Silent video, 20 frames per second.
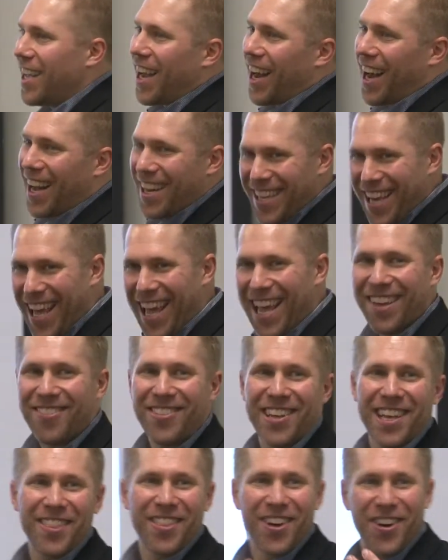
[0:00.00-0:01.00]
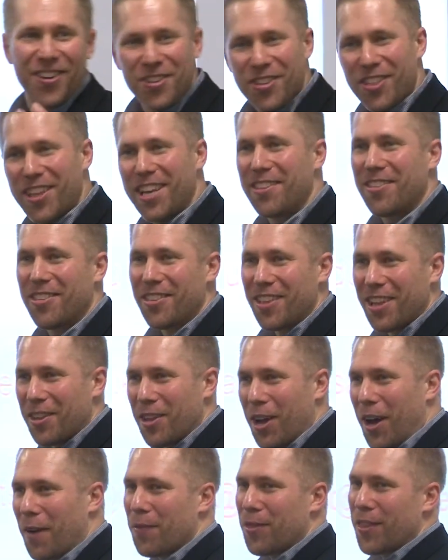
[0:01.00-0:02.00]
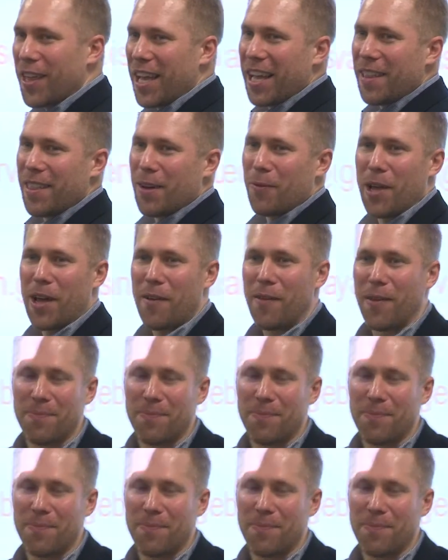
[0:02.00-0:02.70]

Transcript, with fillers: untangling those things is a tough thing that we have,